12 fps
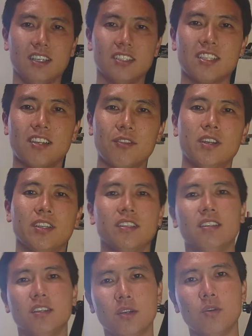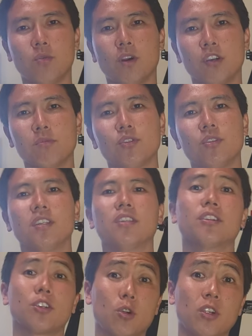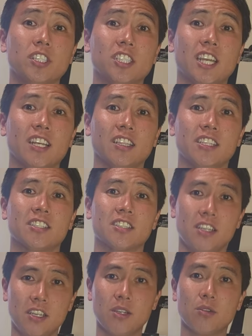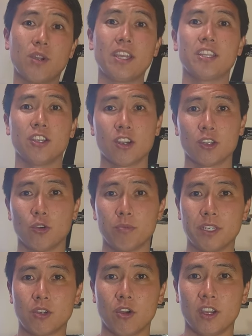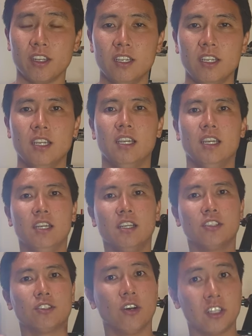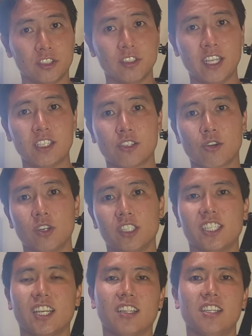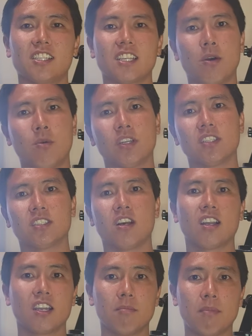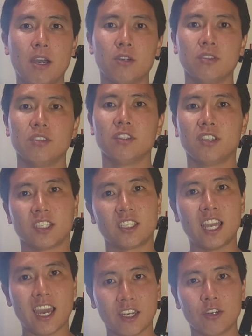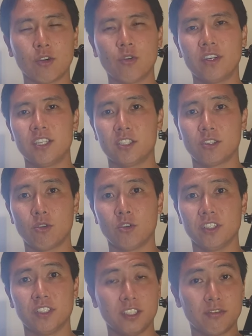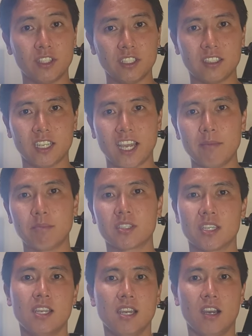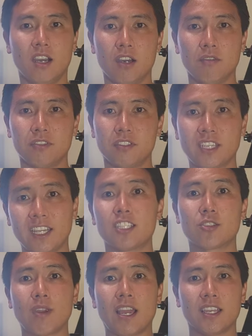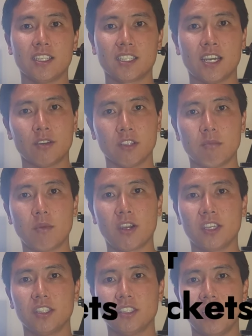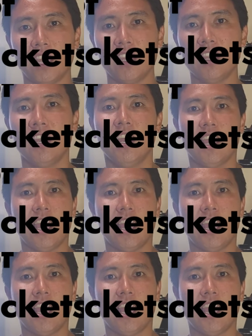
How's it everyone? Welcome to another court checklist right here on Open Court. So on today's court checklist, I wanna talk about the categories or the different types of tennis rackets out on the market today,